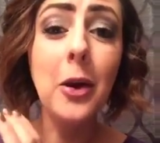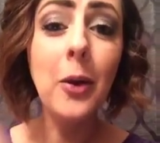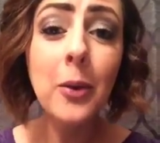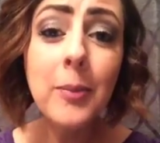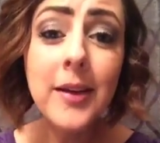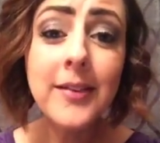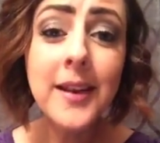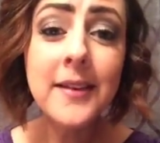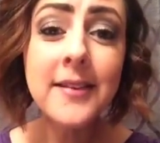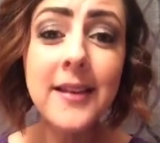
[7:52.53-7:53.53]
own
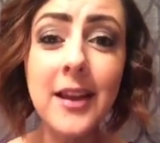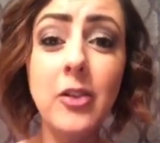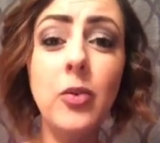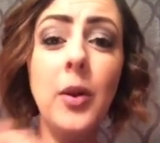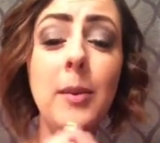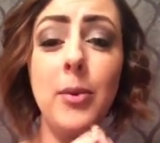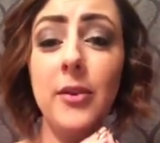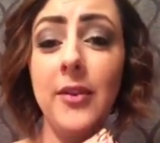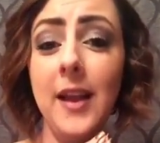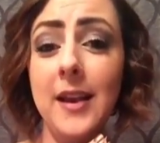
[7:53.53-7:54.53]
business and
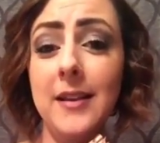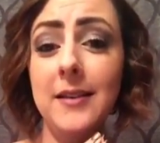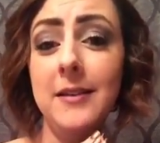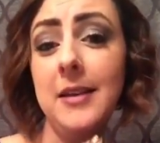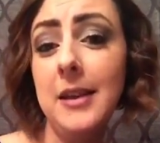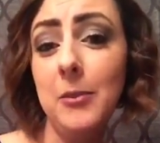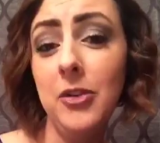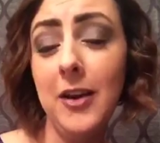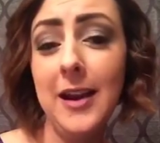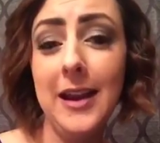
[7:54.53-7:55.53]
20% team
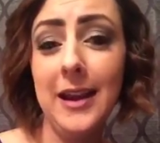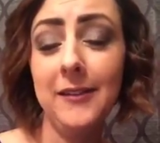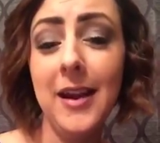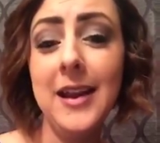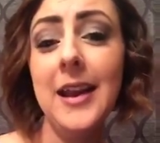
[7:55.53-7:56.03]
training, right?